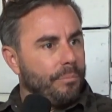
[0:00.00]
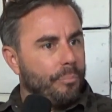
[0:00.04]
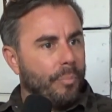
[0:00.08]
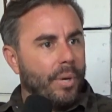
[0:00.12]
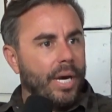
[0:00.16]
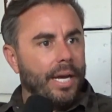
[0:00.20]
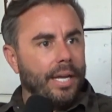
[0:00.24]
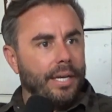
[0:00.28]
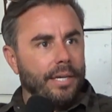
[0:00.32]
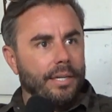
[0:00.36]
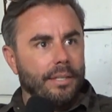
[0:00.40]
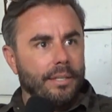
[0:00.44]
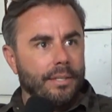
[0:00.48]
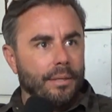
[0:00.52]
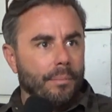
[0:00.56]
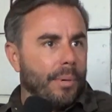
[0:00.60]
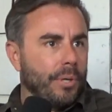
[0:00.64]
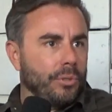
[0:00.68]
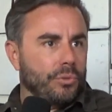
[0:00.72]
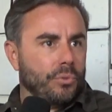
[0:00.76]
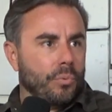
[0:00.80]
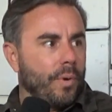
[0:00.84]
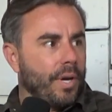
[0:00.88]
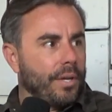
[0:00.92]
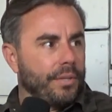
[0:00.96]
But the
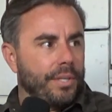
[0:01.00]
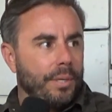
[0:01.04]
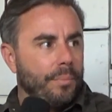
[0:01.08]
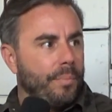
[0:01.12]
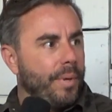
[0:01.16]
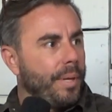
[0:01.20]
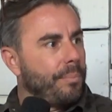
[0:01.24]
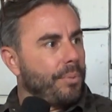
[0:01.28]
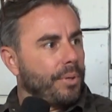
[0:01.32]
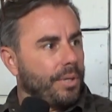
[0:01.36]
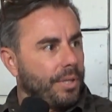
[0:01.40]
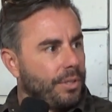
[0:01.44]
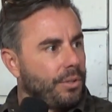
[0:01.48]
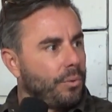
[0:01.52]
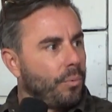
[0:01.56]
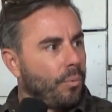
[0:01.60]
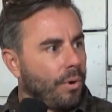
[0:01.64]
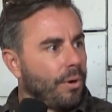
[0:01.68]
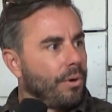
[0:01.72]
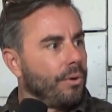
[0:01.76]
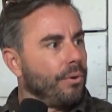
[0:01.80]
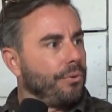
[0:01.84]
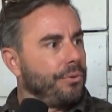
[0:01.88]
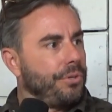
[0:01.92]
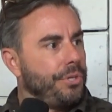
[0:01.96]
most wealthy people in the
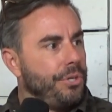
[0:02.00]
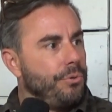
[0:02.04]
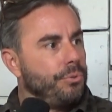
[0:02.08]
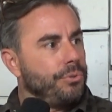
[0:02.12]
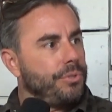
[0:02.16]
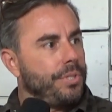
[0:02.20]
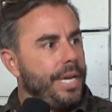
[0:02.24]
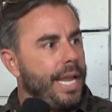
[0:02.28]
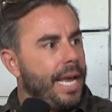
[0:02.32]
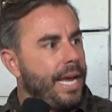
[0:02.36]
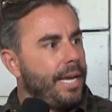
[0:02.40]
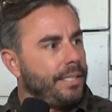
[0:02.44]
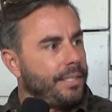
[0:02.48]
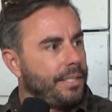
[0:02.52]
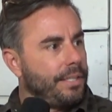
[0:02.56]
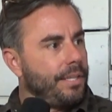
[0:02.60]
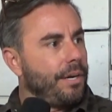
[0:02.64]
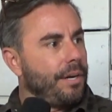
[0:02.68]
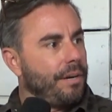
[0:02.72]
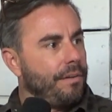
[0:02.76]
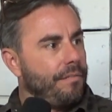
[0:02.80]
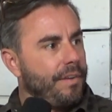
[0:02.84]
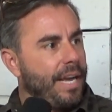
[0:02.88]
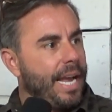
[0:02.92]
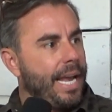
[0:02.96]
world use debt to
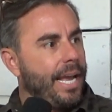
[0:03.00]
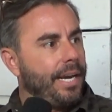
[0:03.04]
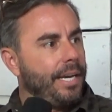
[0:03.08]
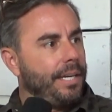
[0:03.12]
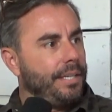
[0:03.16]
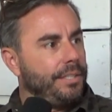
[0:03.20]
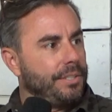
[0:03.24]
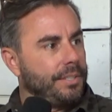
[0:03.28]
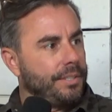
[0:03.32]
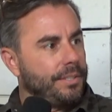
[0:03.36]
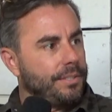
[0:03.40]
their advantage.